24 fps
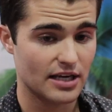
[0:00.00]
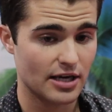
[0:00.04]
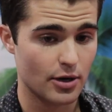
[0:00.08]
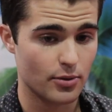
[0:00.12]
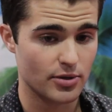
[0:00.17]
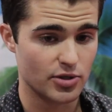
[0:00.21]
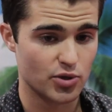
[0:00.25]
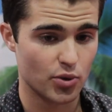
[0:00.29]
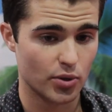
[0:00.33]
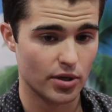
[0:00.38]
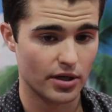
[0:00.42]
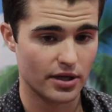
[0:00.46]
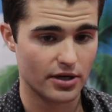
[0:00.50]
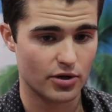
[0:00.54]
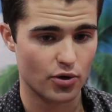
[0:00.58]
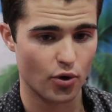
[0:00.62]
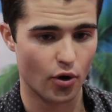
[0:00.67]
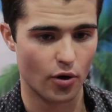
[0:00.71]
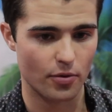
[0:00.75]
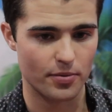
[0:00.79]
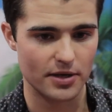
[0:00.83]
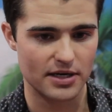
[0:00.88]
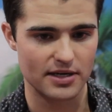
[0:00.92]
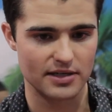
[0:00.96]
think it was really
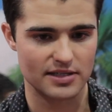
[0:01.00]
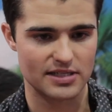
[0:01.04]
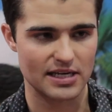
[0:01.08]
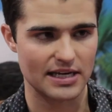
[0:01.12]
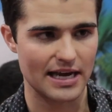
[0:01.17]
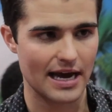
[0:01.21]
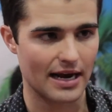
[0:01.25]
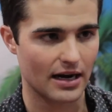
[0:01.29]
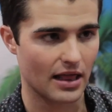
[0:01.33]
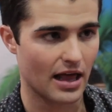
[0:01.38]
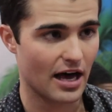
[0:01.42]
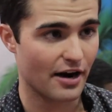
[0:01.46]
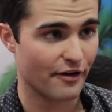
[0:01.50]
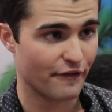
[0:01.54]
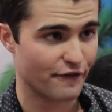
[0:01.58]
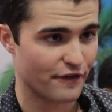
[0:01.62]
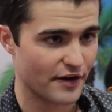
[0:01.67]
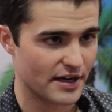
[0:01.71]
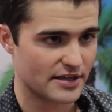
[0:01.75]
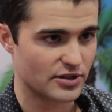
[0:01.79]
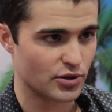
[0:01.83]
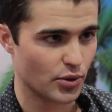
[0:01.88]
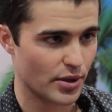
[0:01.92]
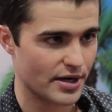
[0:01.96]
cool because he had a lot of
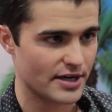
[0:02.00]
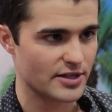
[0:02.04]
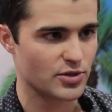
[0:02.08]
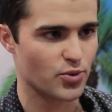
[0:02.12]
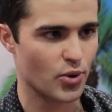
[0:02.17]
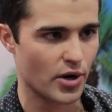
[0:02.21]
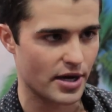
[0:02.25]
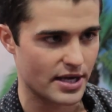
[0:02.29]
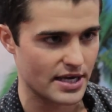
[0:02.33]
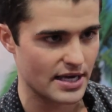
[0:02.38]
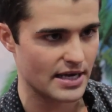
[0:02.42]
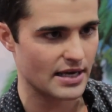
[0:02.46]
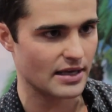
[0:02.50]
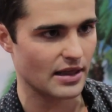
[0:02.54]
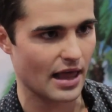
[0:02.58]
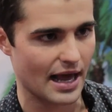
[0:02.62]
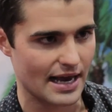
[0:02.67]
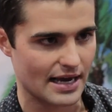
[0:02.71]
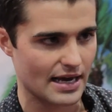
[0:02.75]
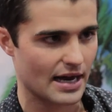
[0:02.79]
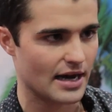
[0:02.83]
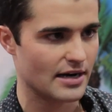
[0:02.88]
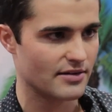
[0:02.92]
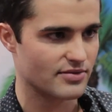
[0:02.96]
victories where he
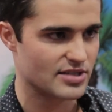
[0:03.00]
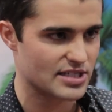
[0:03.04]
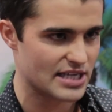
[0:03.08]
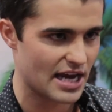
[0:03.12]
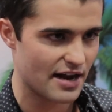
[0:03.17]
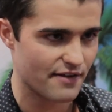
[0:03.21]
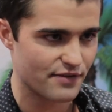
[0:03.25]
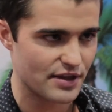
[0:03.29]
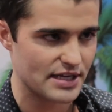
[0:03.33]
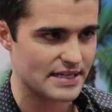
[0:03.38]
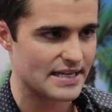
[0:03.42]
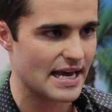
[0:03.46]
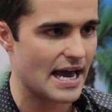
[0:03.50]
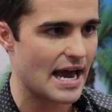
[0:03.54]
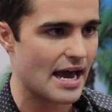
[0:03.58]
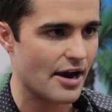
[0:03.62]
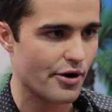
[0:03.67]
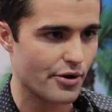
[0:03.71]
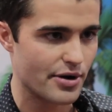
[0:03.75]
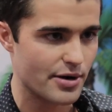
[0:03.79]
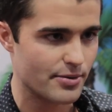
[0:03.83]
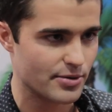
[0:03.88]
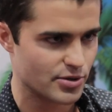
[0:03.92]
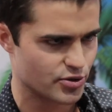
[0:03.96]
like kind of saved the day
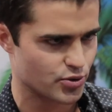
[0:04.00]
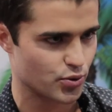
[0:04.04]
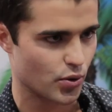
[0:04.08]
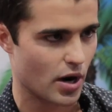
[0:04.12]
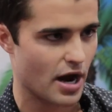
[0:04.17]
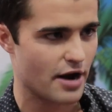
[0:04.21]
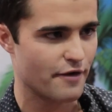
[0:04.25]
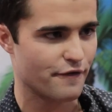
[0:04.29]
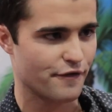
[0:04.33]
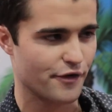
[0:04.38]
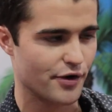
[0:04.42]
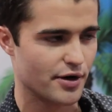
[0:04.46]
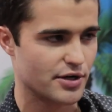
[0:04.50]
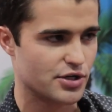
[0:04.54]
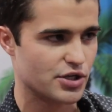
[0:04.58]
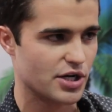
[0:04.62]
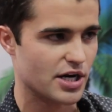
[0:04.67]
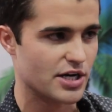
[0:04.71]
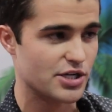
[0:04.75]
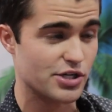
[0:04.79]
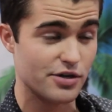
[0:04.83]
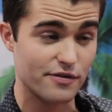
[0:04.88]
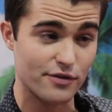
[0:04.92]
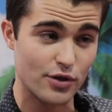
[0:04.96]
or he was right for a
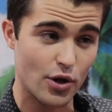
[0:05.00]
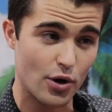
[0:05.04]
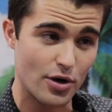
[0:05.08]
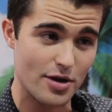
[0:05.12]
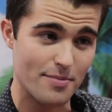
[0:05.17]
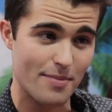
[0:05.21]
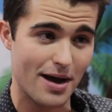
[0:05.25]
change, even though